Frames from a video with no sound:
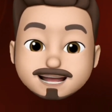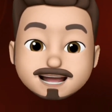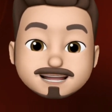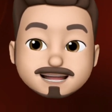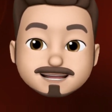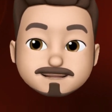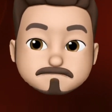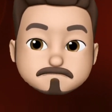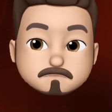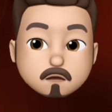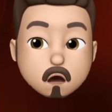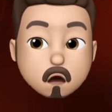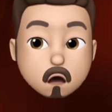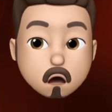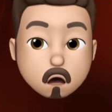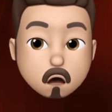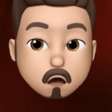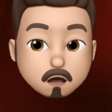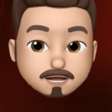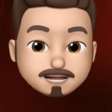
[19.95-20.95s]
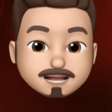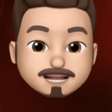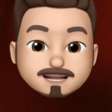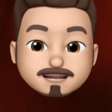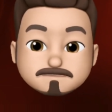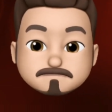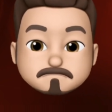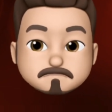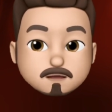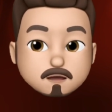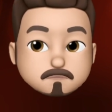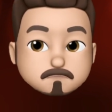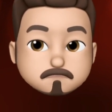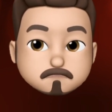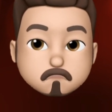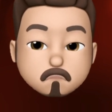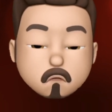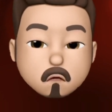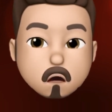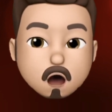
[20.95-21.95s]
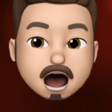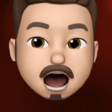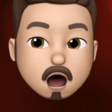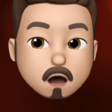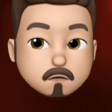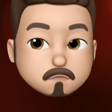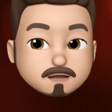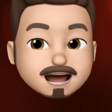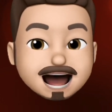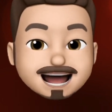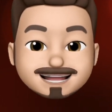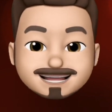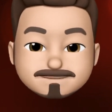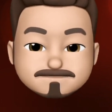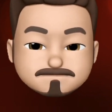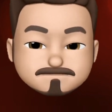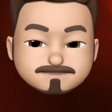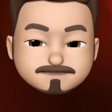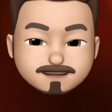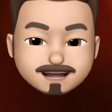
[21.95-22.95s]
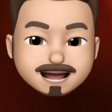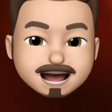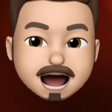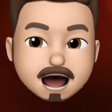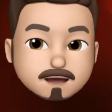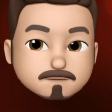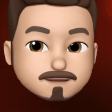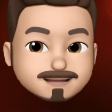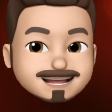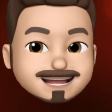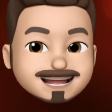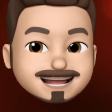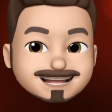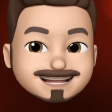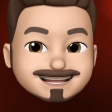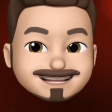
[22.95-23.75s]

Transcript: It's awesome, but wow, that's pretty out there.